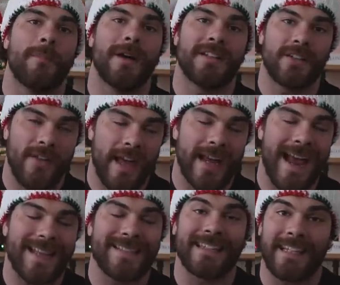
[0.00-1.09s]
But until then,
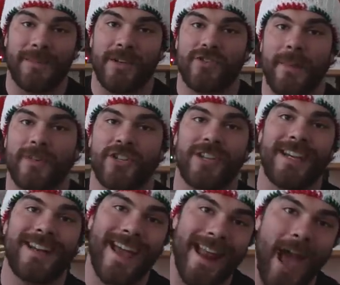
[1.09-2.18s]
guys, stay lean, mean, strength
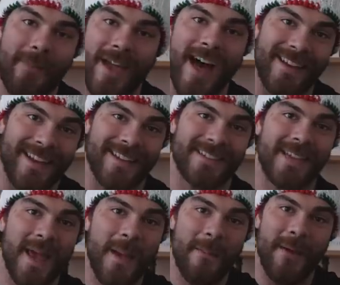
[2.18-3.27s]
machine, and happy
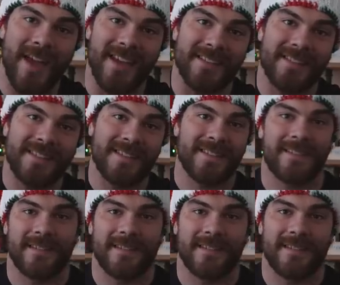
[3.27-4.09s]
holidays. Peace.